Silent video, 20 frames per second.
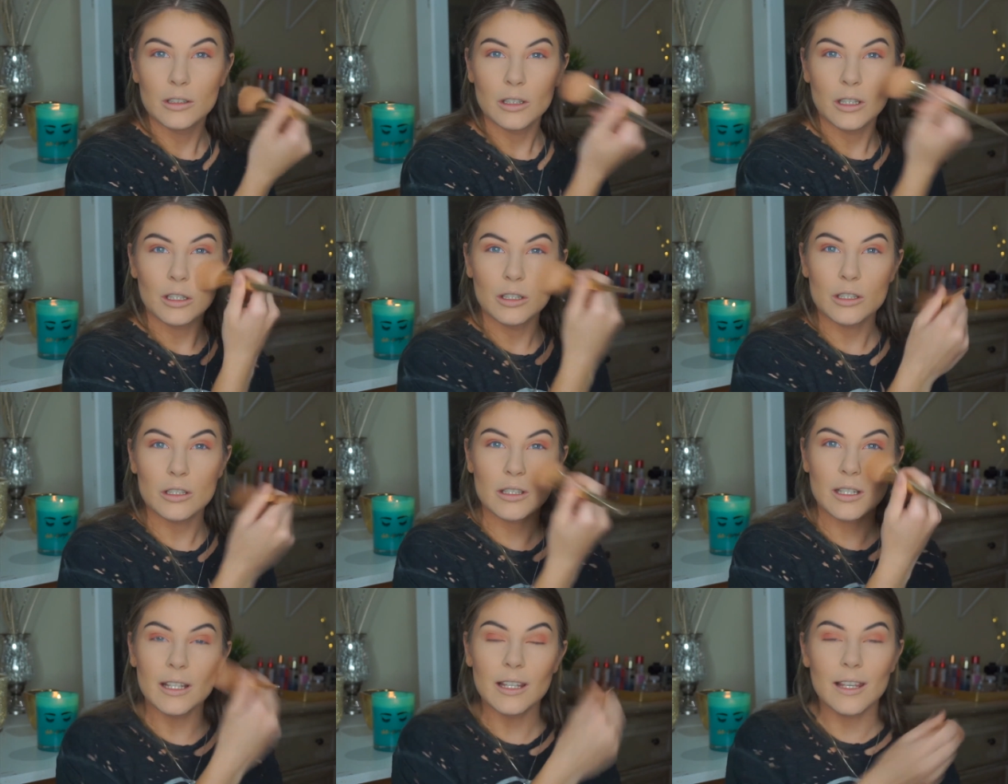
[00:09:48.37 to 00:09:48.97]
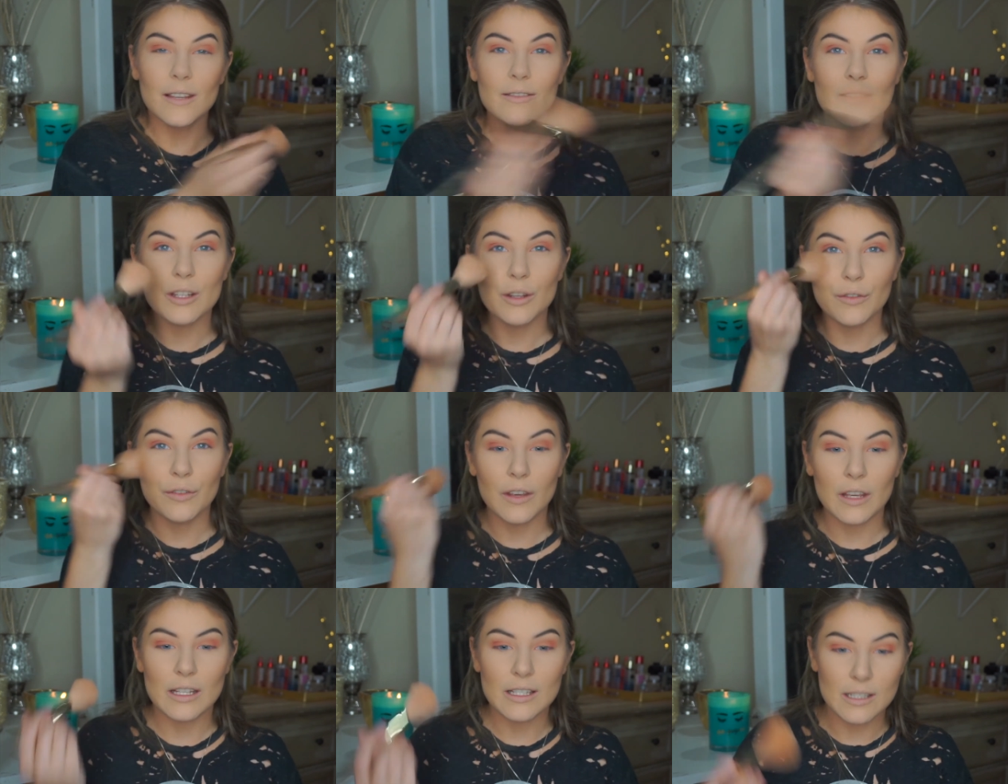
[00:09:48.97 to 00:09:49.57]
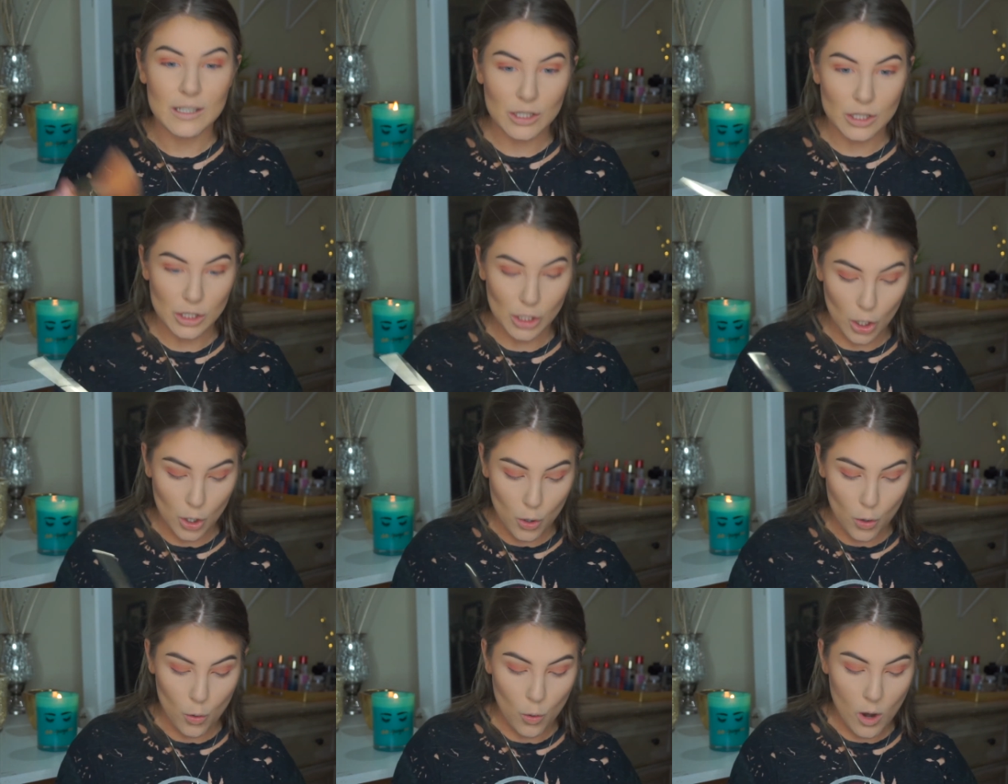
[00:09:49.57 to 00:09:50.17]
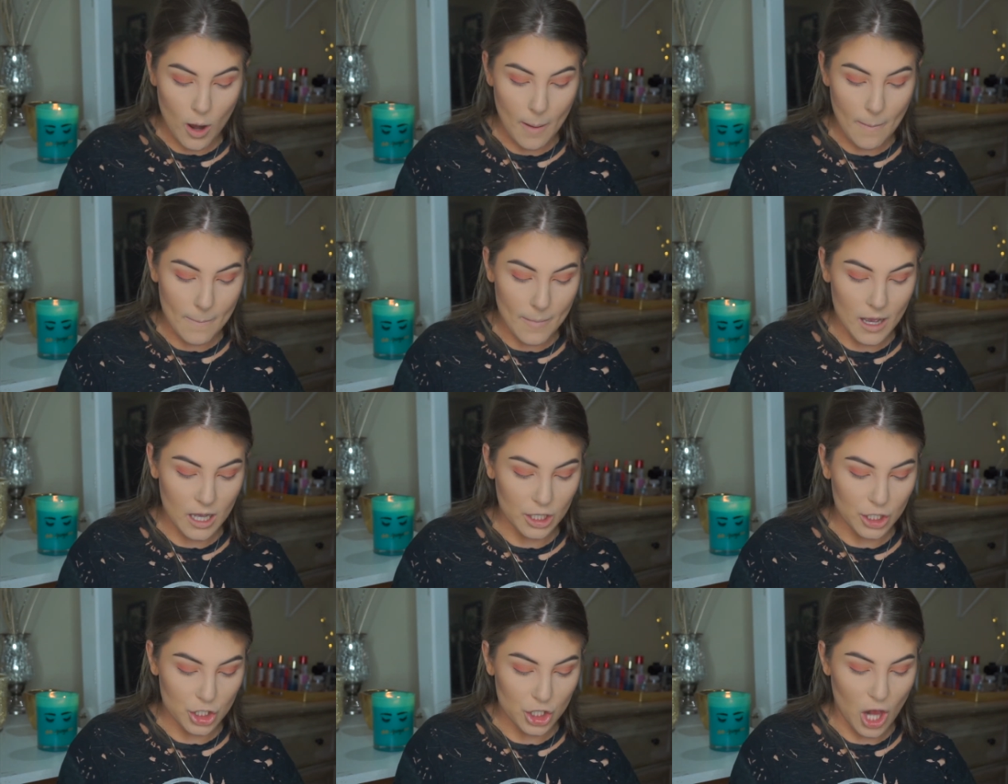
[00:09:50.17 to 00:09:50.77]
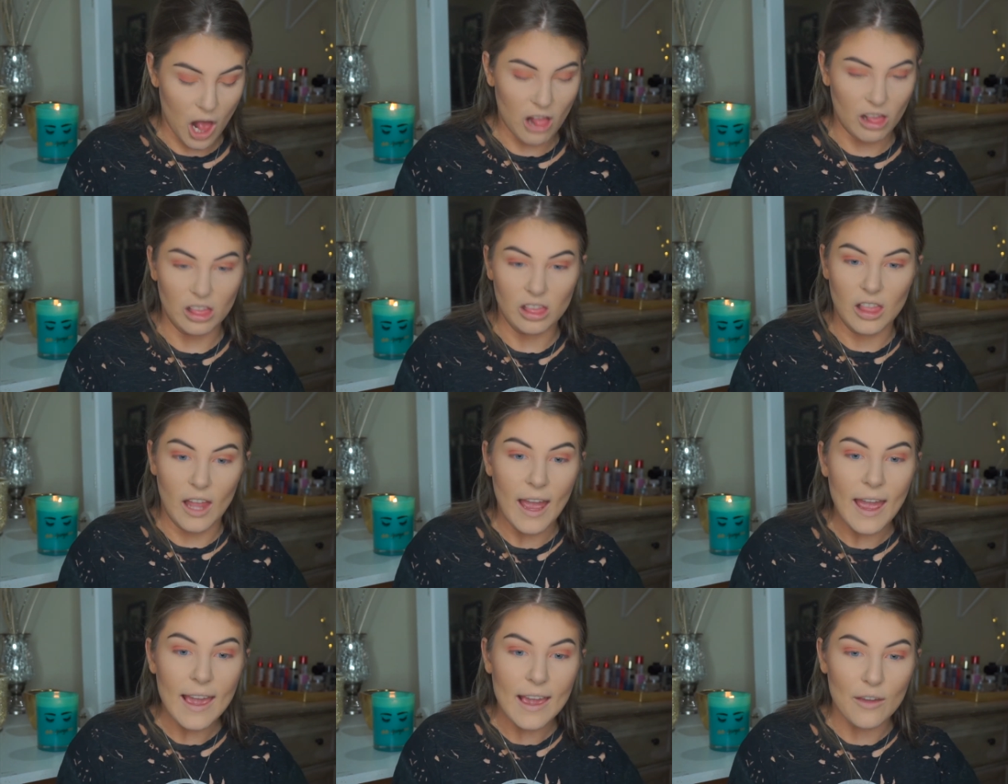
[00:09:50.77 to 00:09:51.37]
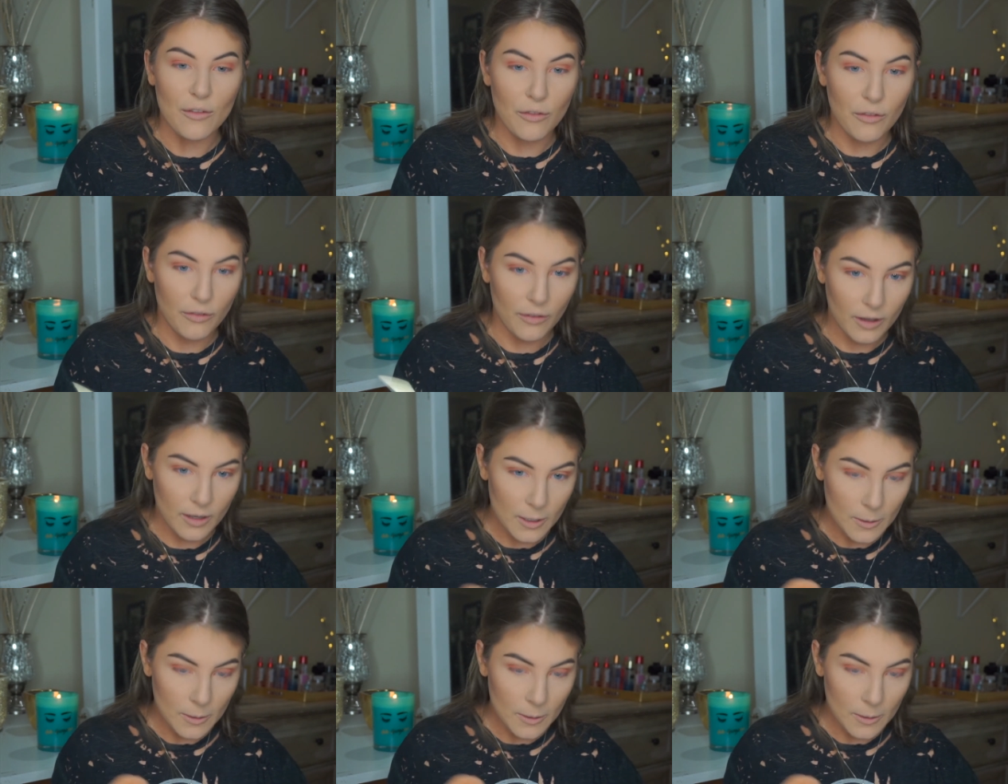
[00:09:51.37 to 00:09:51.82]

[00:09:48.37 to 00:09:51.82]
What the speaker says: It just like gives the face so much life.